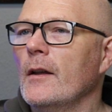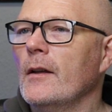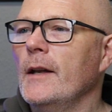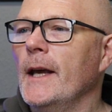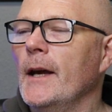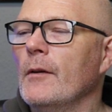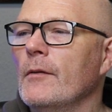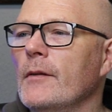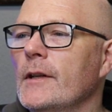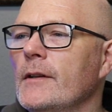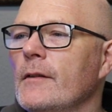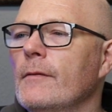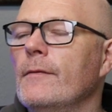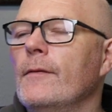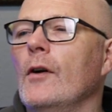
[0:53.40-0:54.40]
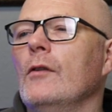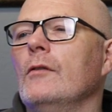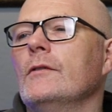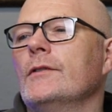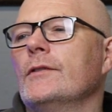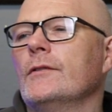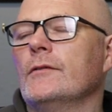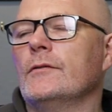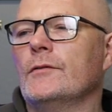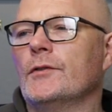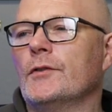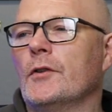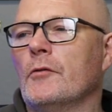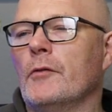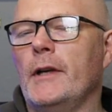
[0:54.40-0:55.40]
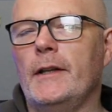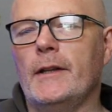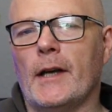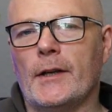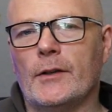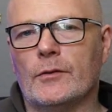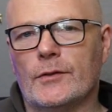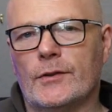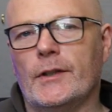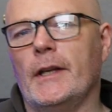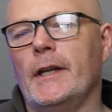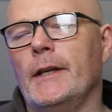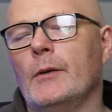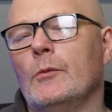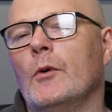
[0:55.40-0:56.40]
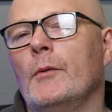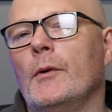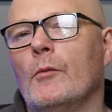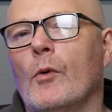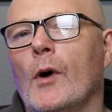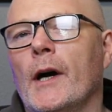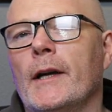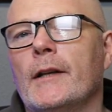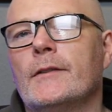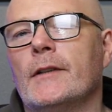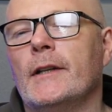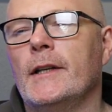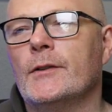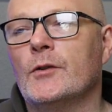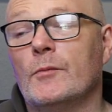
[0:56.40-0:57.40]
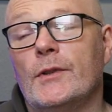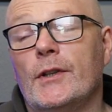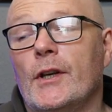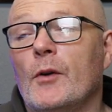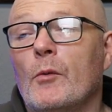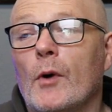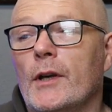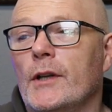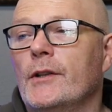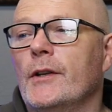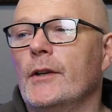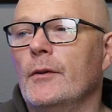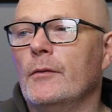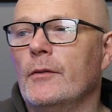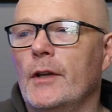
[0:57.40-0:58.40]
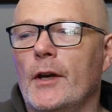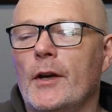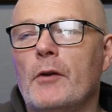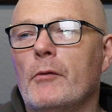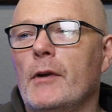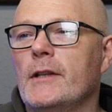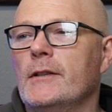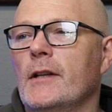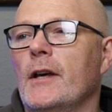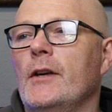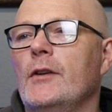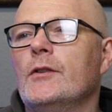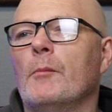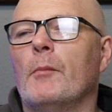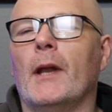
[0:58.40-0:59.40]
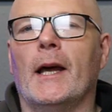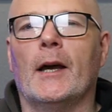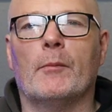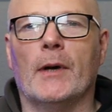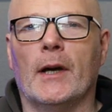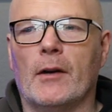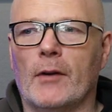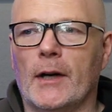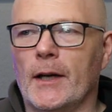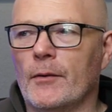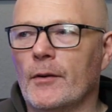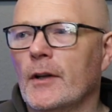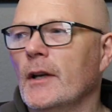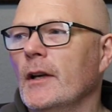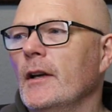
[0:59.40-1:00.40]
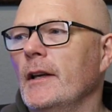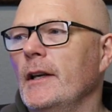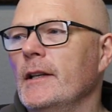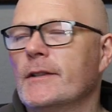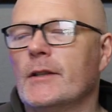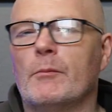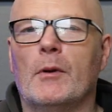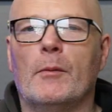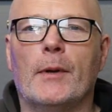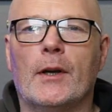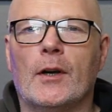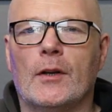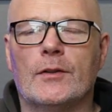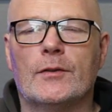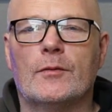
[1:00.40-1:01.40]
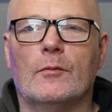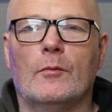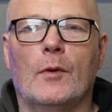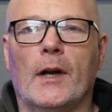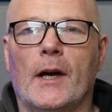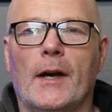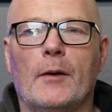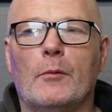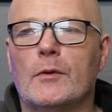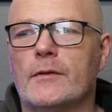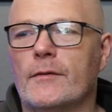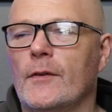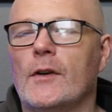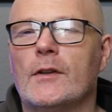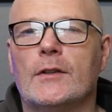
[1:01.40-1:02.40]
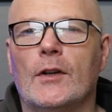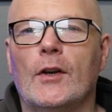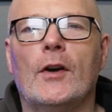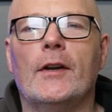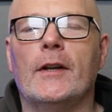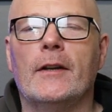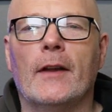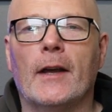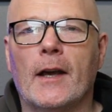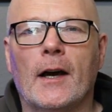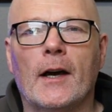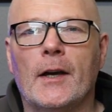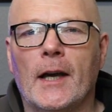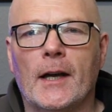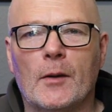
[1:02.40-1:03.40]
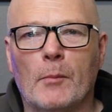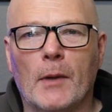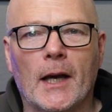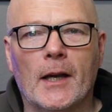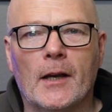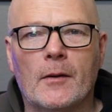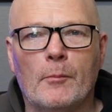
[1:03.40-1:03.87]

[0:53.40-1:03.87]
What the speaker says: Now the default screen that you'll see will be white, and it's up to you what you do. The only reason I use a black background is simply because when I was first learning, the guy had a black